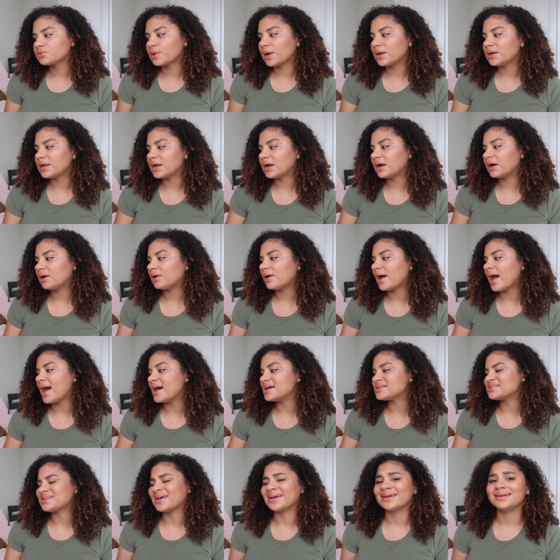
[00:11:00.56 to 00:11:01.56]
right now
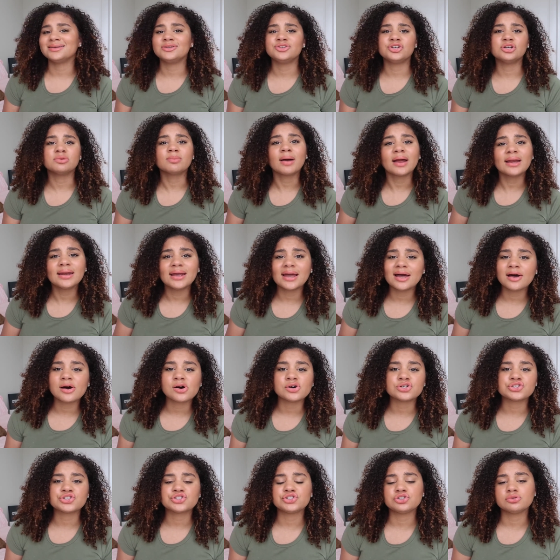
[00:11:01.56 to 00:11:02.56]
has like do my
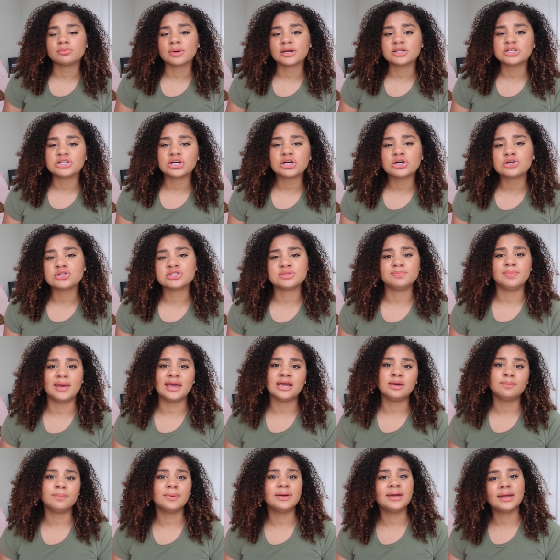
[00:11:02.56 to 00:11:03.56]
nails do my toes
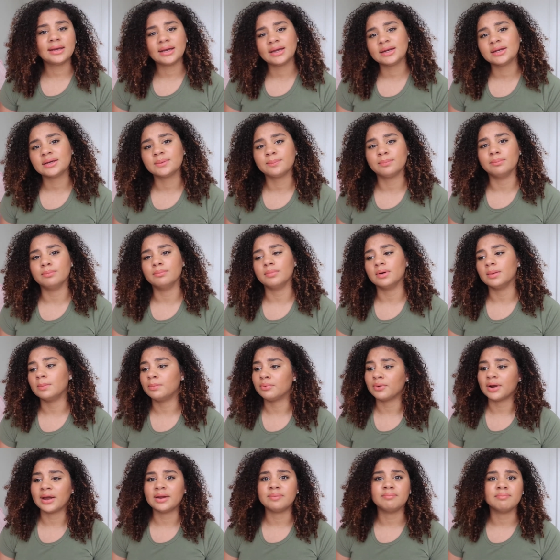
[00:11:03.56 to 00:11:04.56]
bake banana
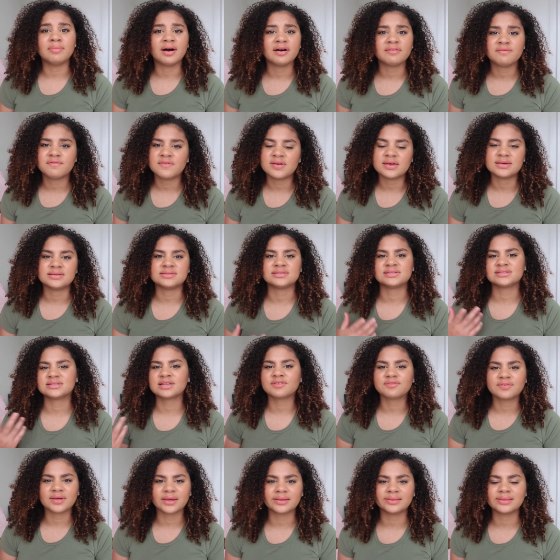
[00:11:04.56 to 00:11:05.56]
bread muffins
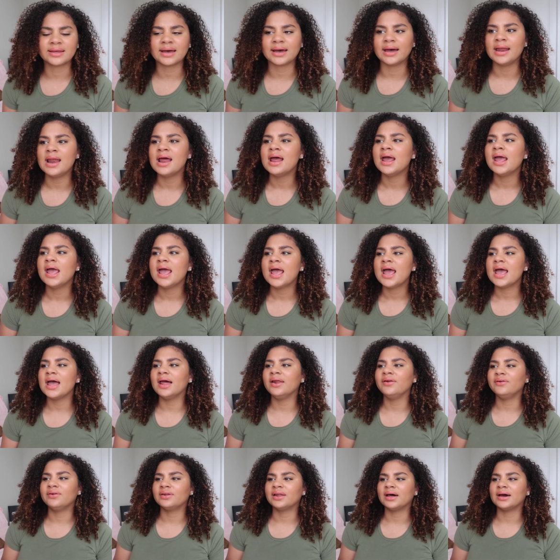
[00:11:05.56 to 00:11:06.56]
stuff like that
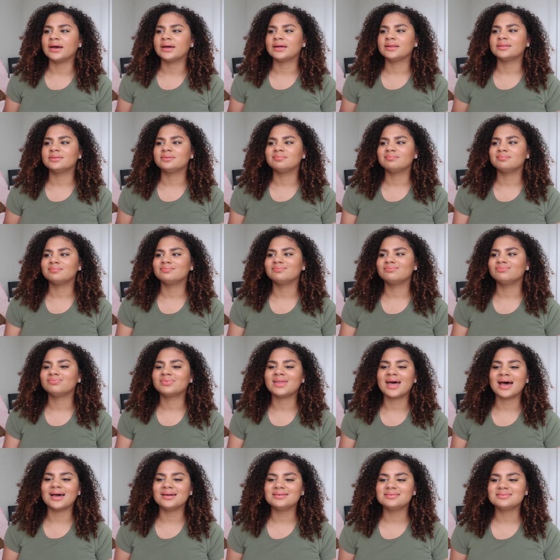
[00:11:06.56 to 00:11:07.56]
and like
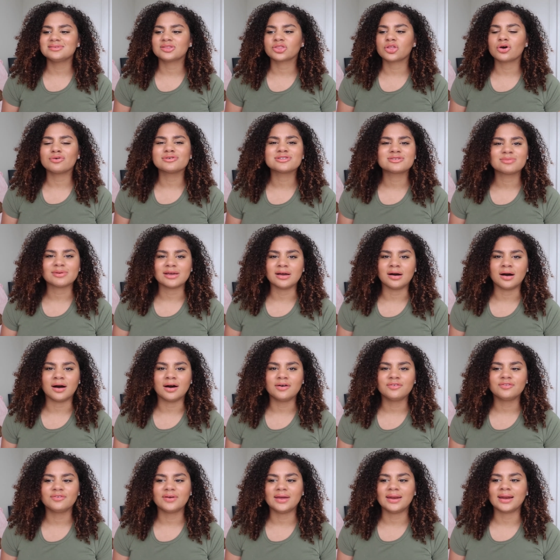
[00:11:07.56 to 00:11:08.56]
that throws me
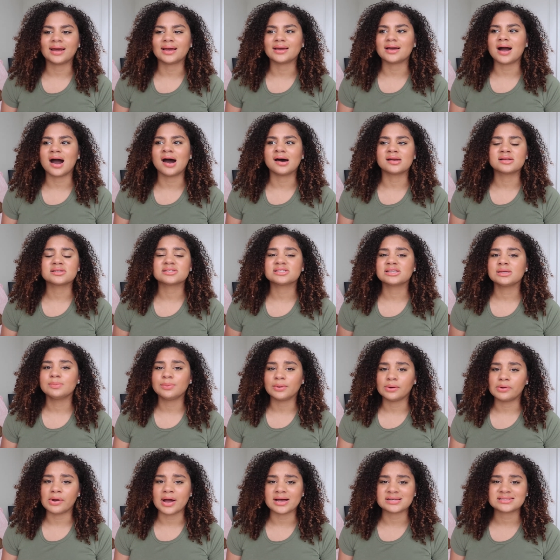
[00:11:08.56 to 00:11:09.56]
off and I honestly
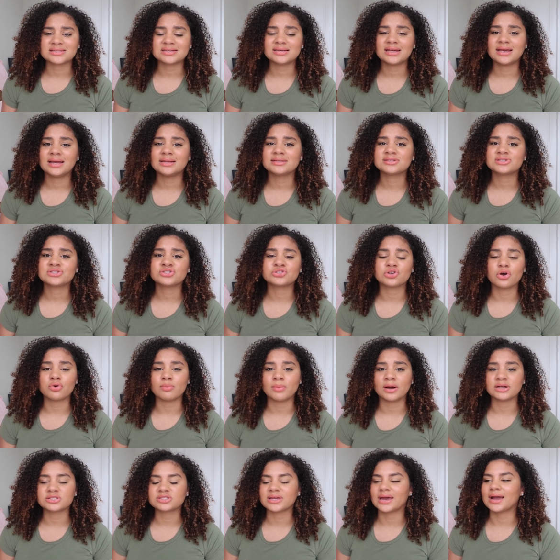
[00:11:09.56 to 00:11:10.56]
procrastinate so
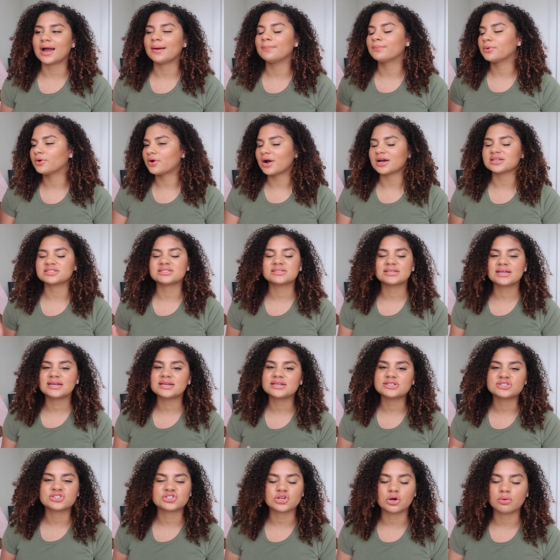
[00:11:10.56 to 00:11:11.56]
much like I'm
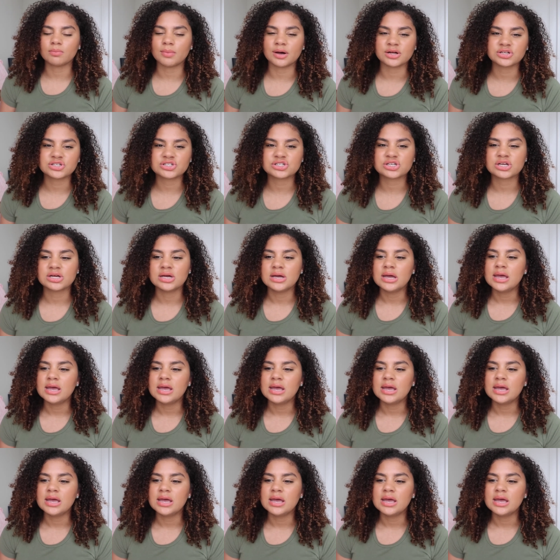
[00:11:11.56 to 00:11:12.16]
procrastinating so much